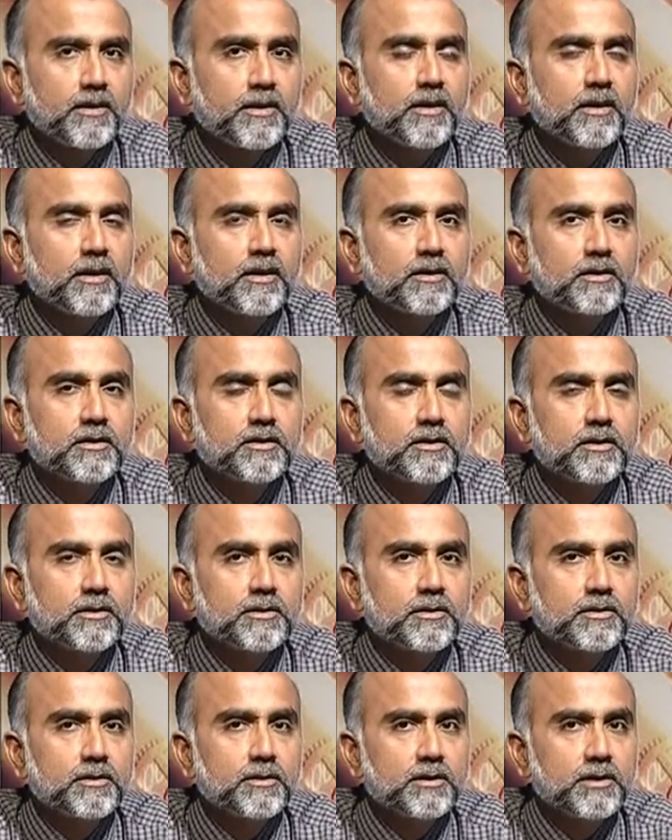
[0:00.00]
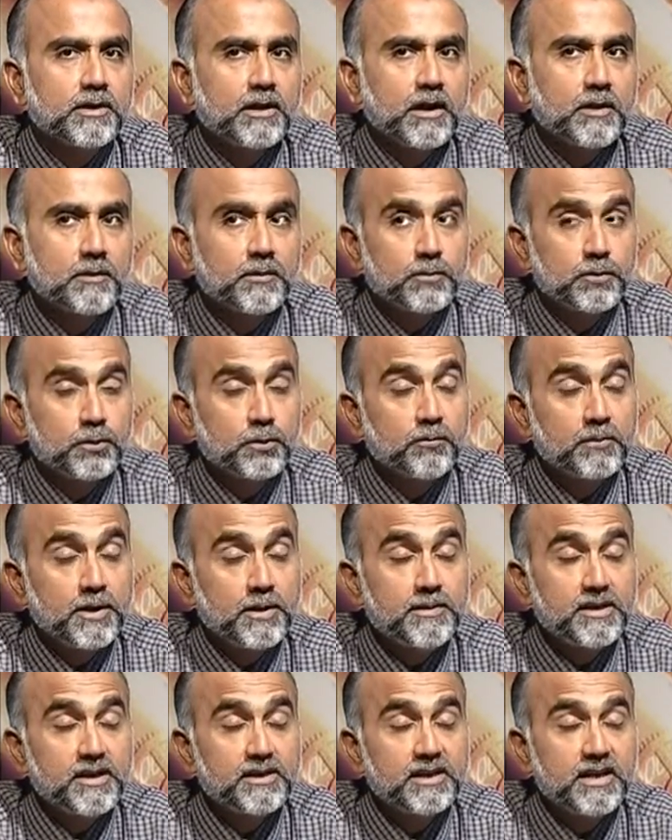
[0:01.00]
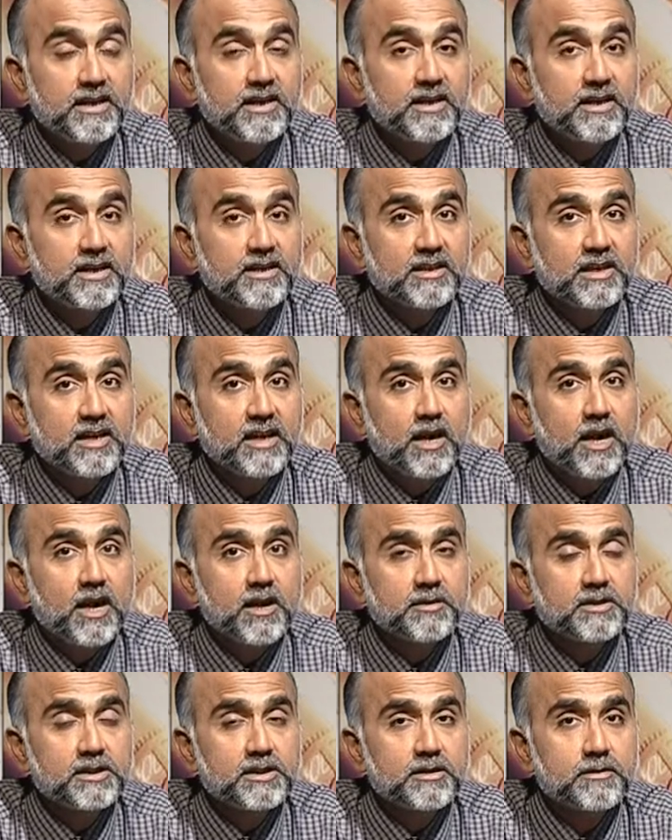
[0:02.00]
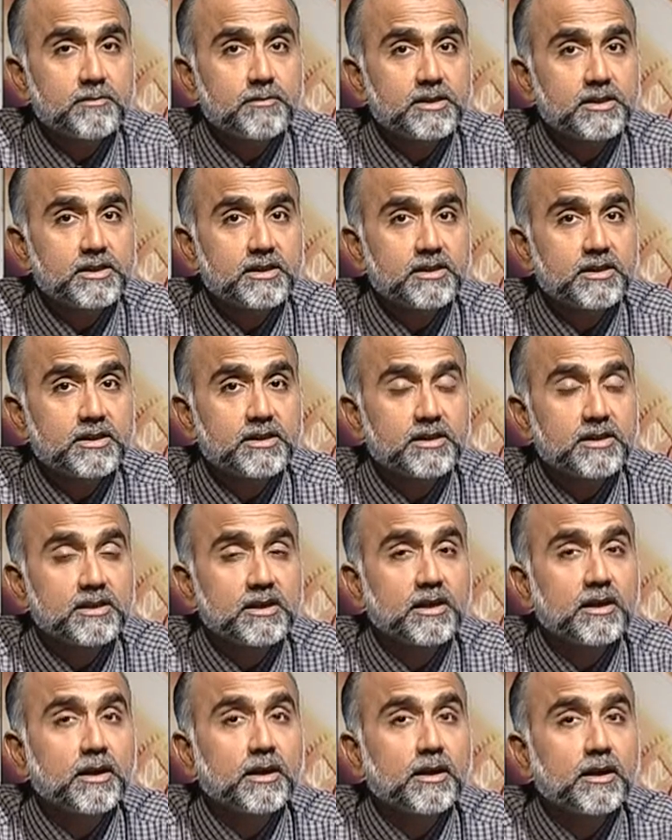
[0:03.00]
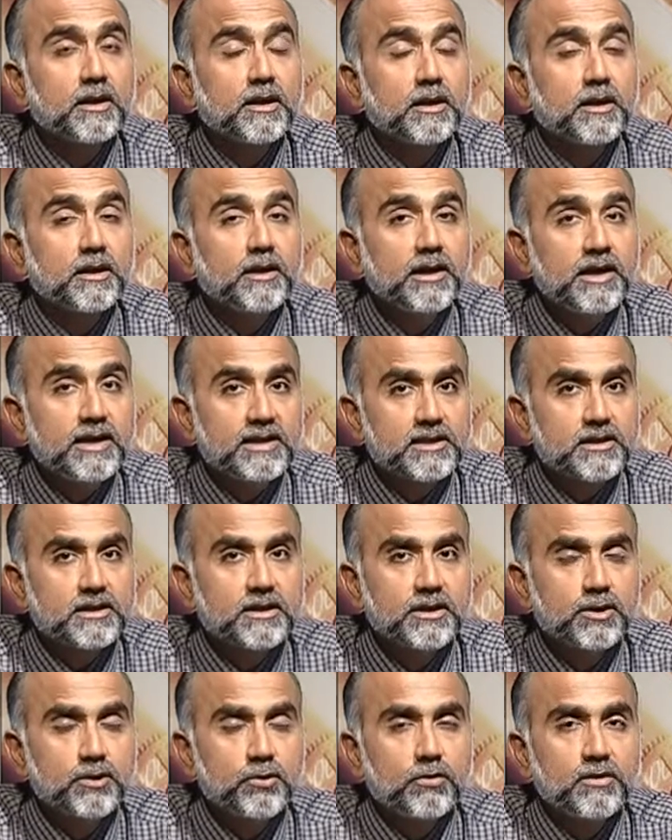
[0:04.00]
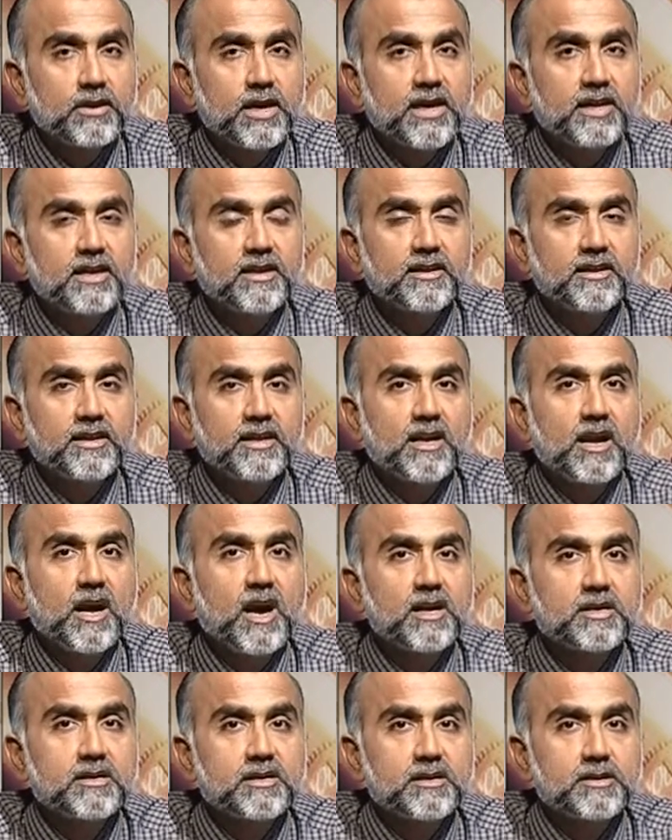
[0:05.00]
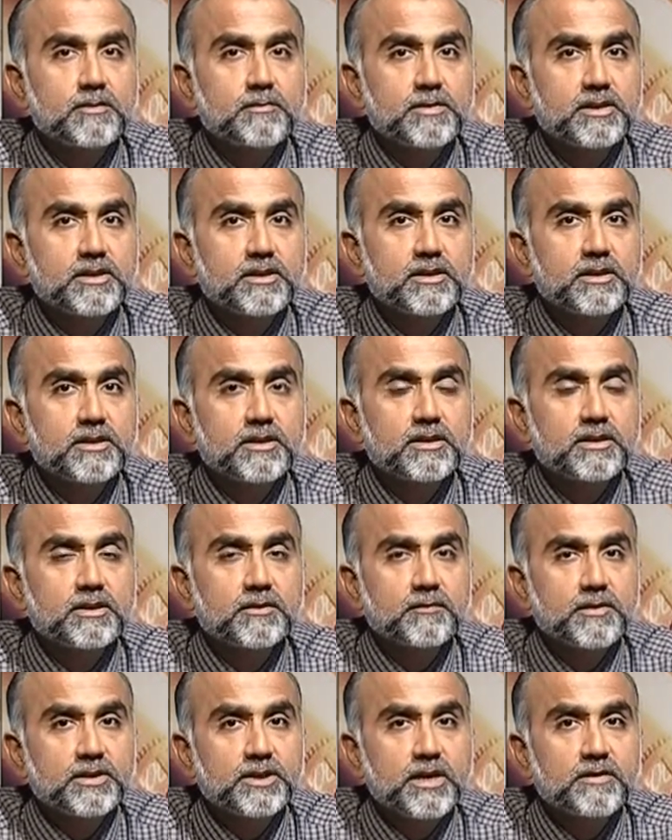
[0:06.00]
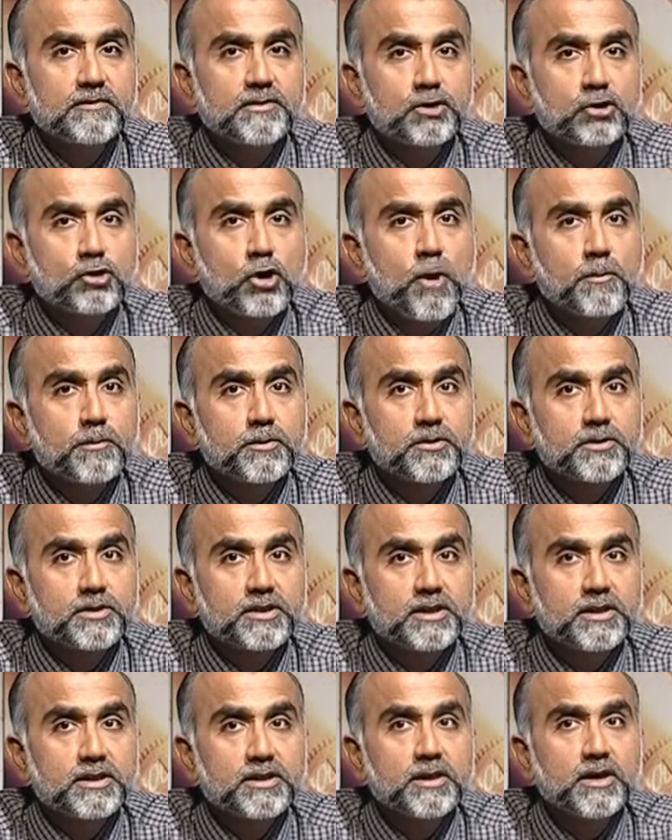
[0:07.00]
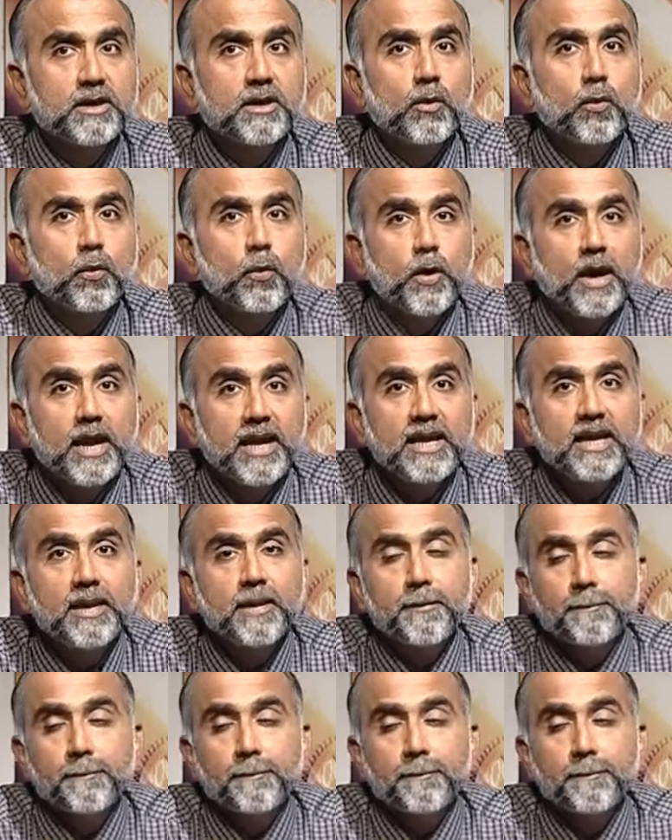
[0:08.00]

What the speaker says: You may be saying, yes, there are certain businesses. Yes, you're right. There are certain businesses which have stopped, cease. Why?